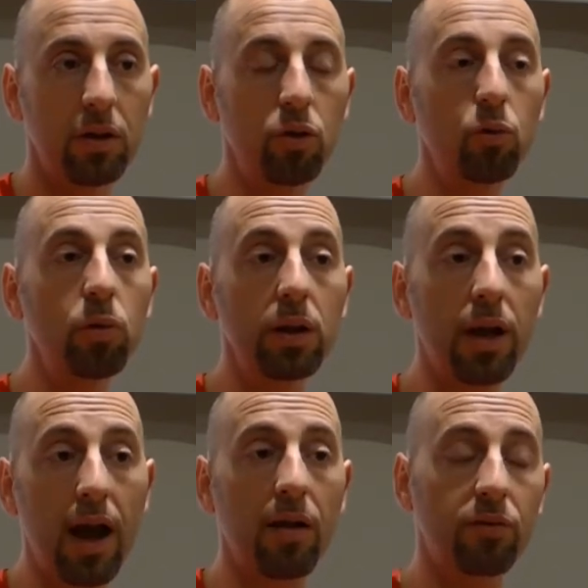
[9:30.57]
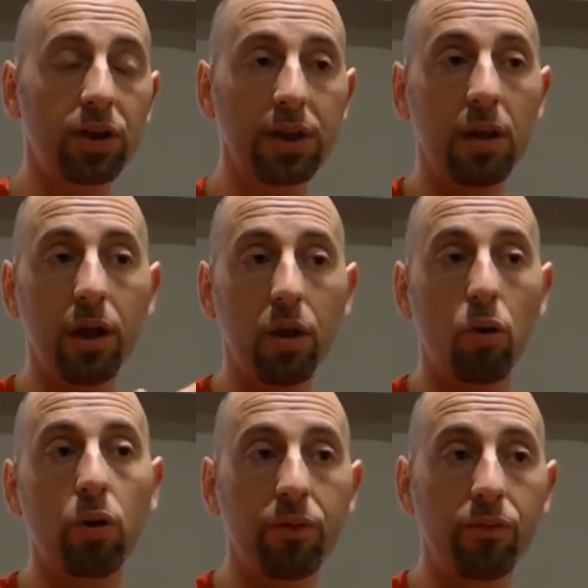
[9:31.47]
You will have, just like
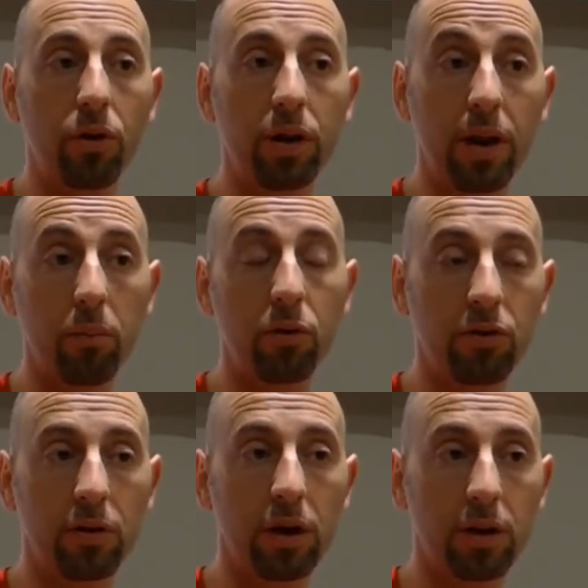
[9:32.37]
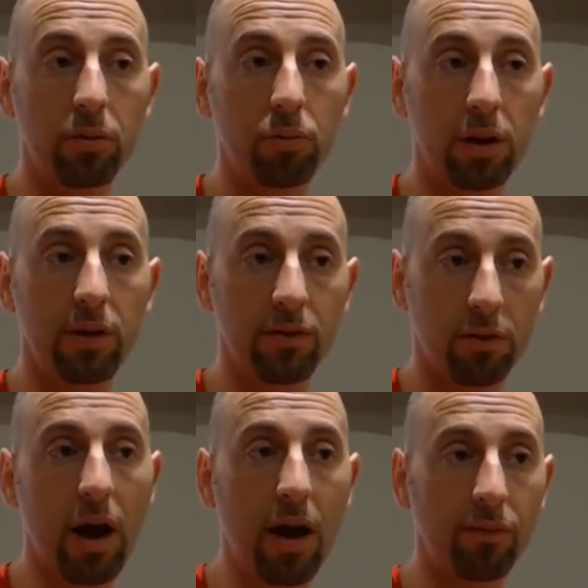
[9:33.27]
Corey Foy demonstrated with his
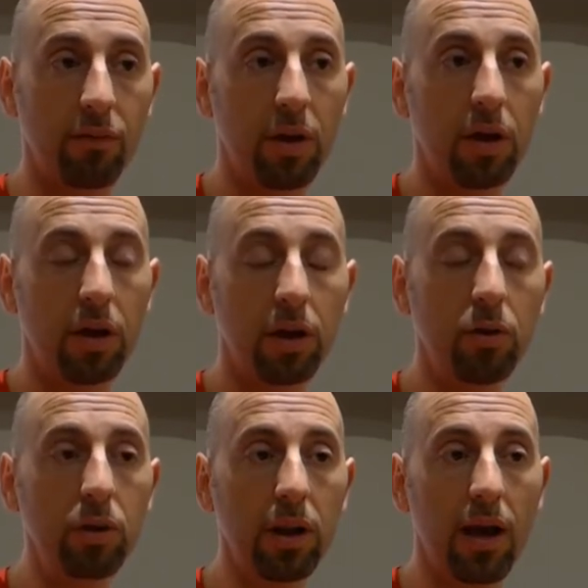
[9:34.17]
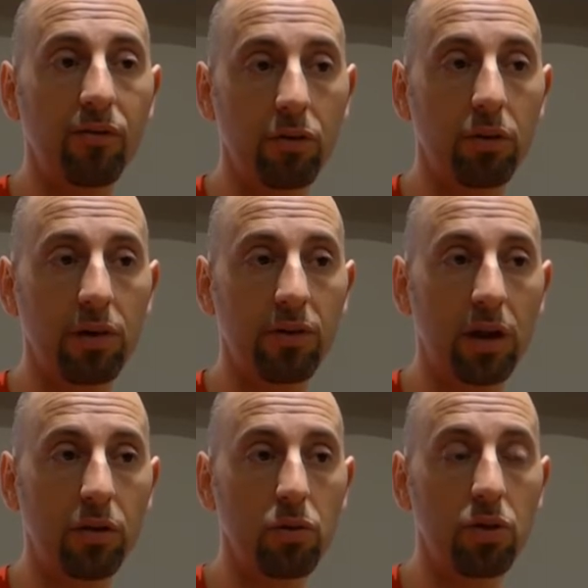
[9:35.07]
graph, you will have stories
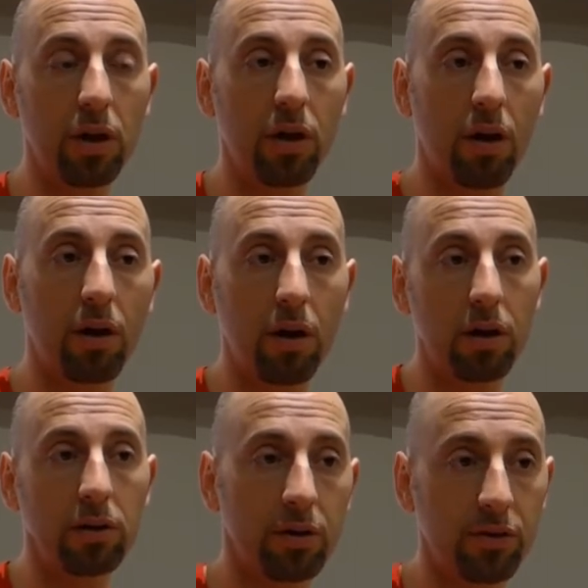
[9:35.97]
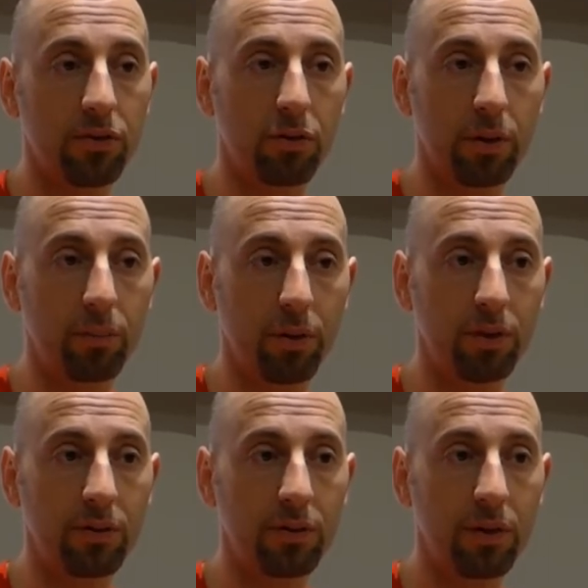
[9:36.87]
that you think are 100 story
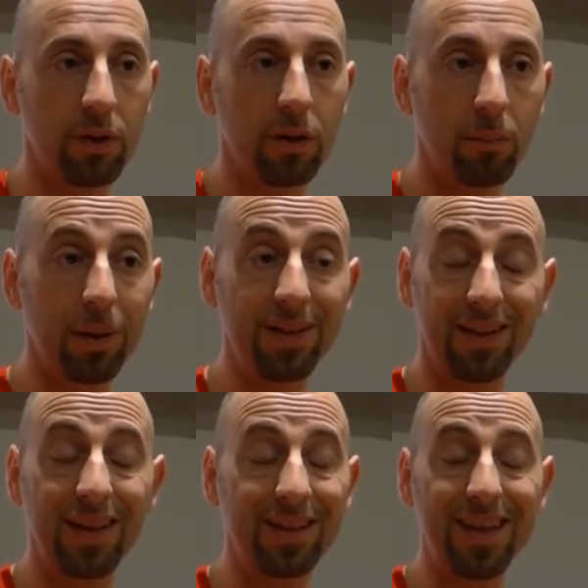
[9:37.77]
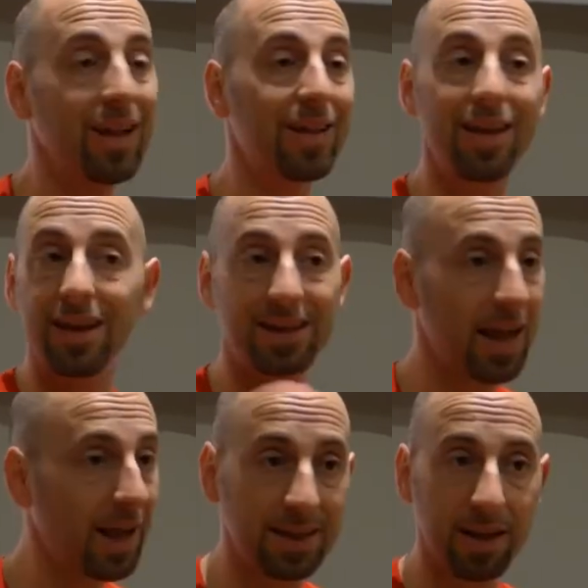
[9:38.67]
points, but take the
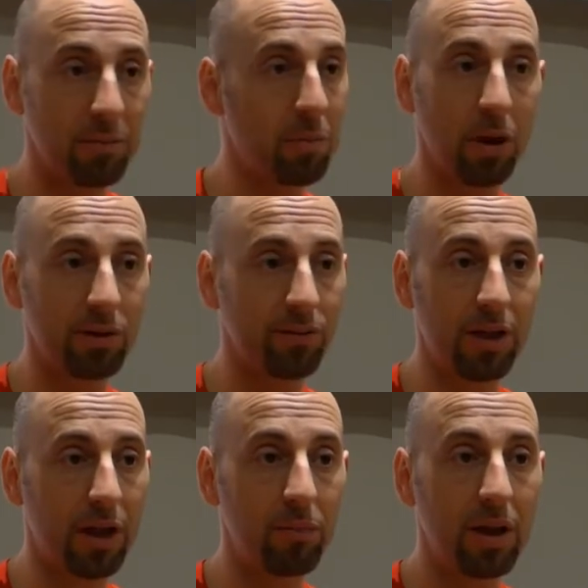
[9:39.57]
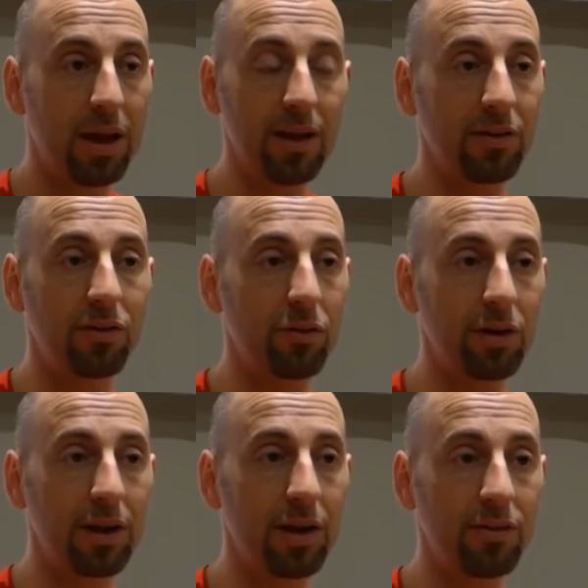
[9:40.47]
exact same amount of time as a
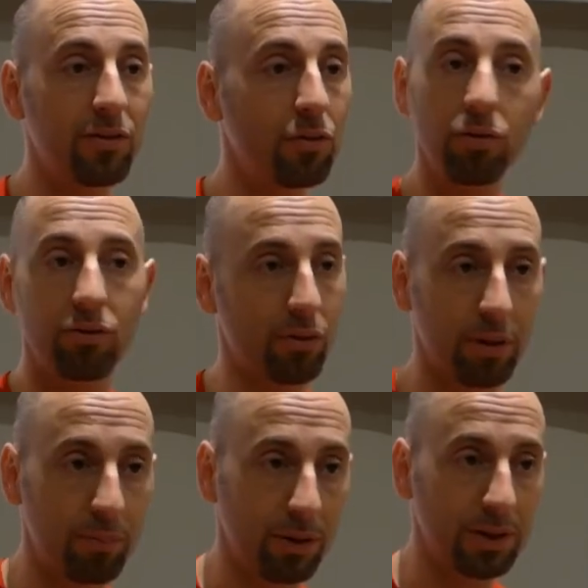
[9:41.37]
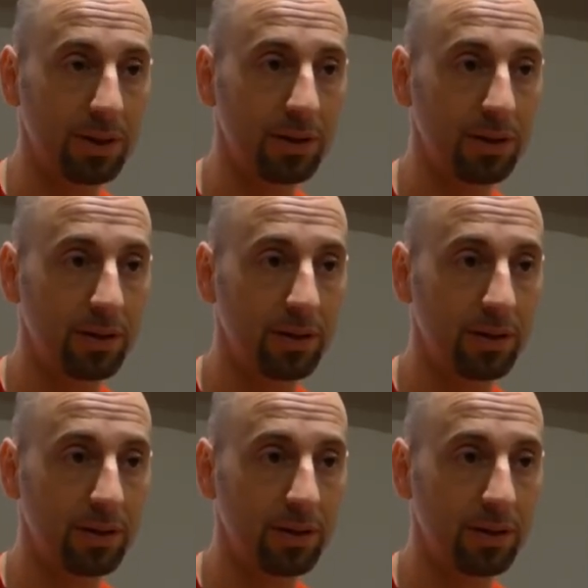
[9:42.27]
story that is 2 story points.